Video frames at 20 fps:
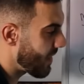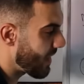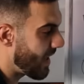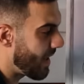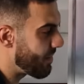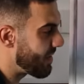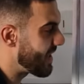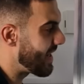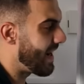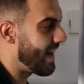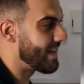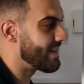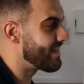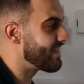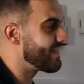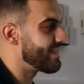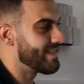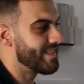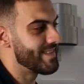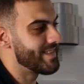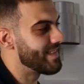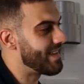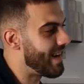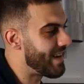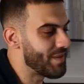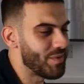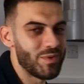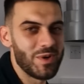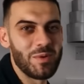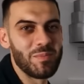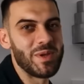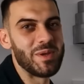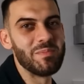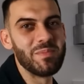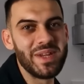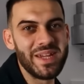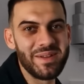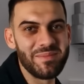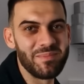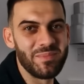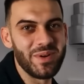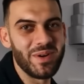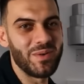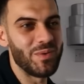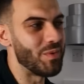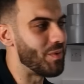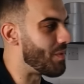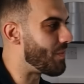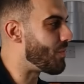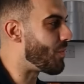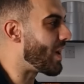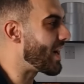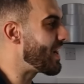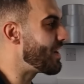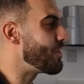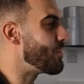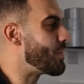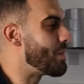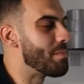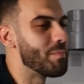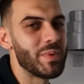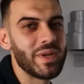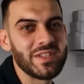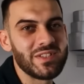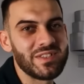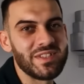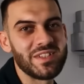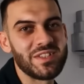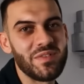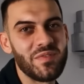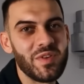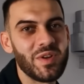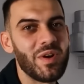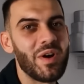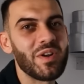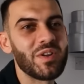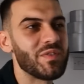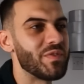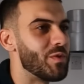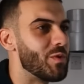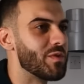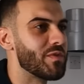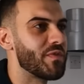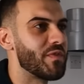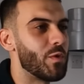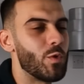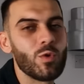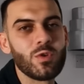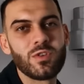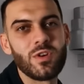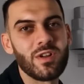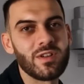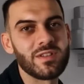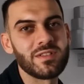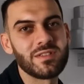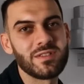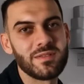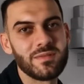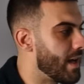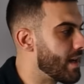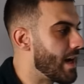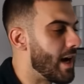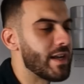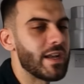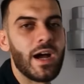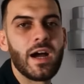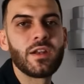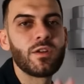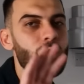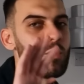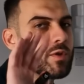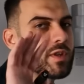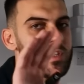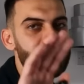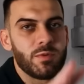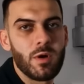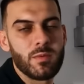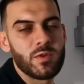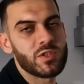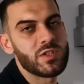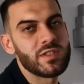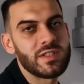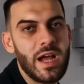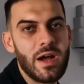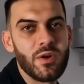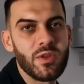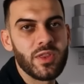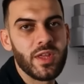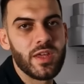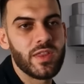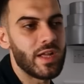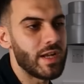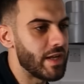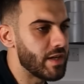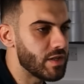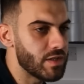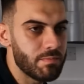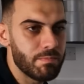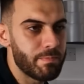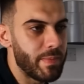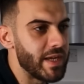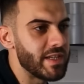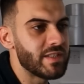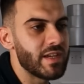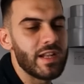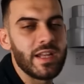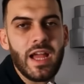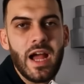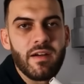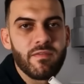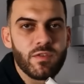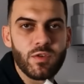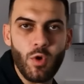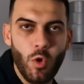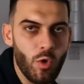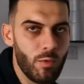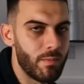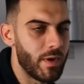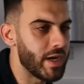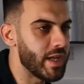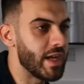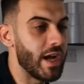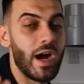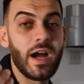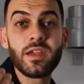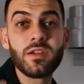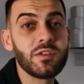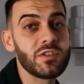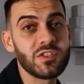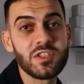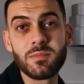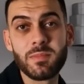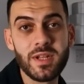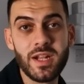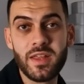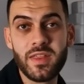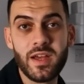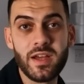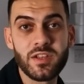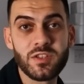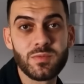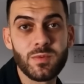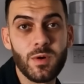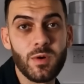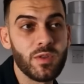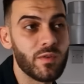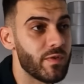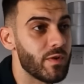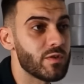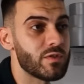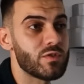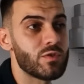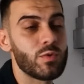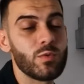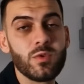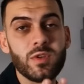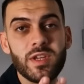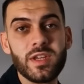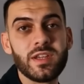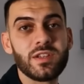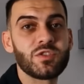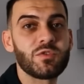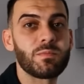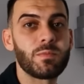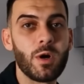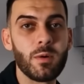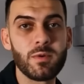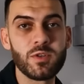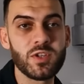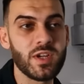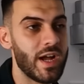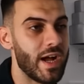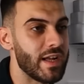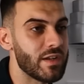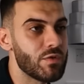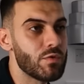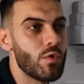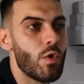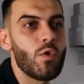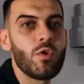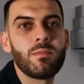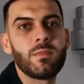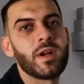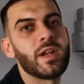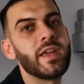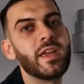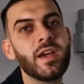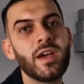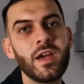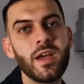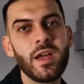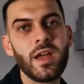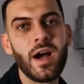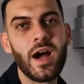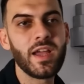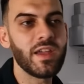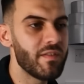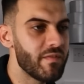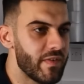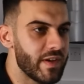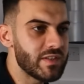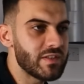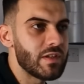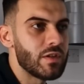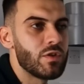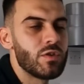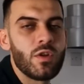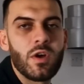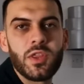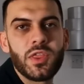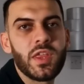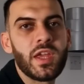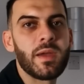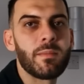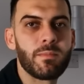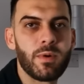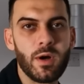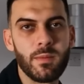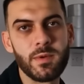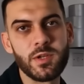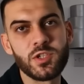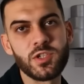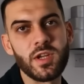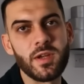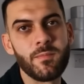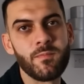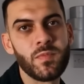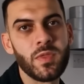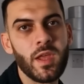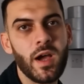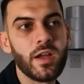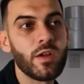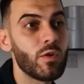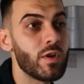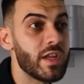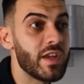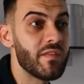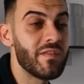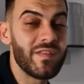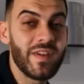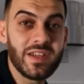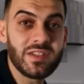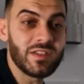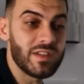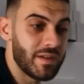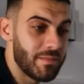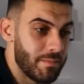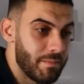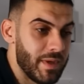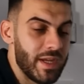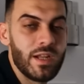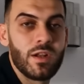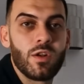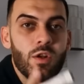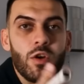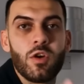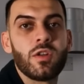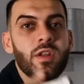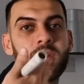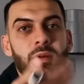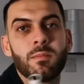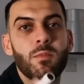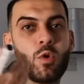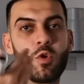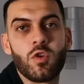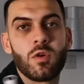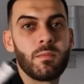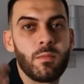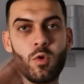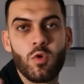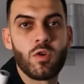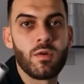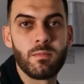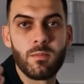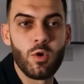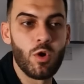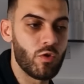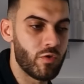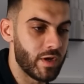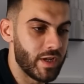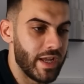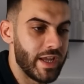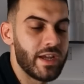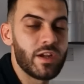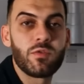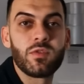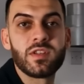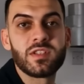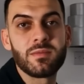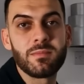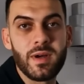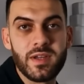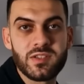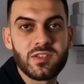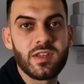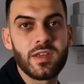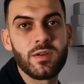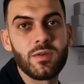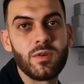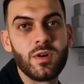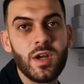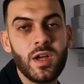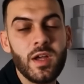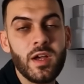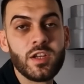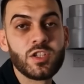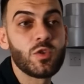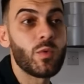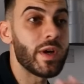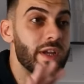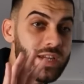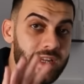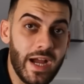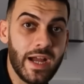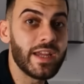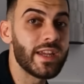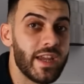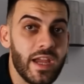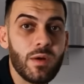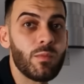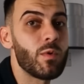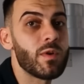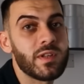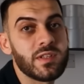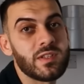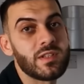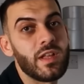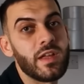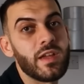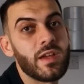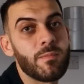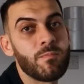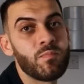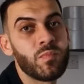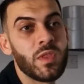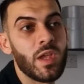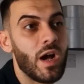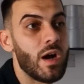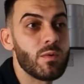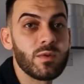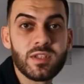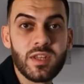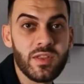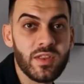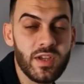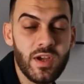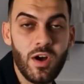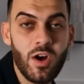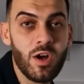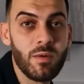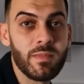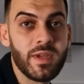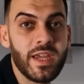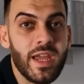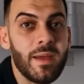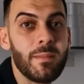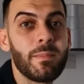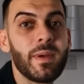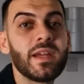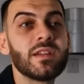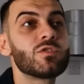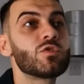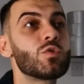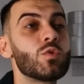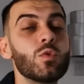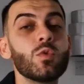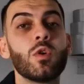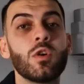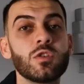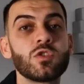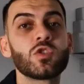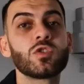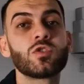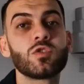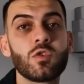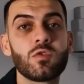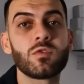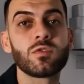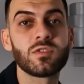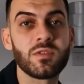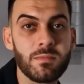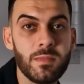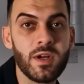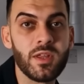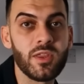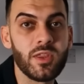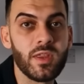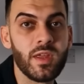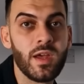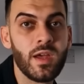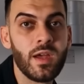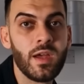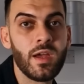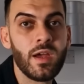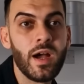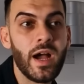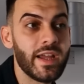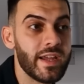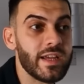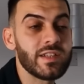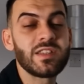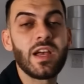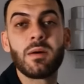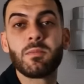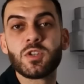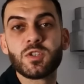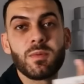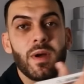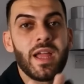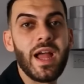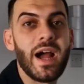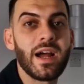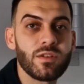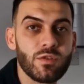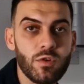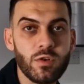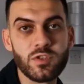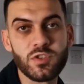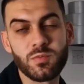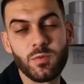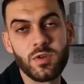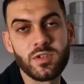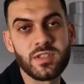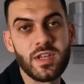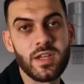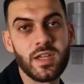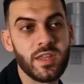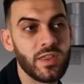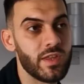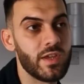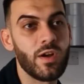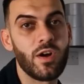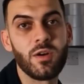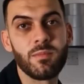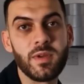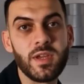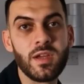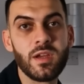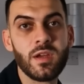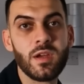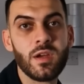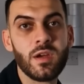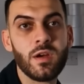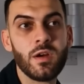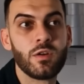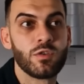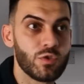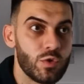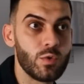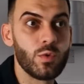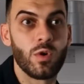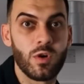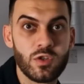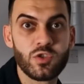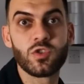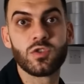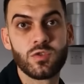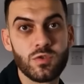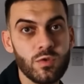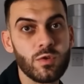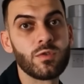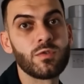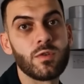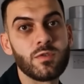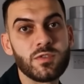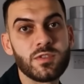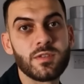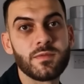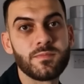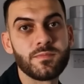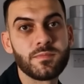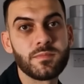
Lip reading: I mean, I don't want to be mean, but why are you in business if you can't afford $4? And I know there's publishers out there that like basically have no money. I used to be like that as well. The first 2 years of publishing, I had no money. I invested nothing in publishing. I only invested in me learning more and more and more and increasing my skill. So I get what it's like. I was in the army getting paid 200 euros a month. And guess how much my ad cost was in the army? 200 euros.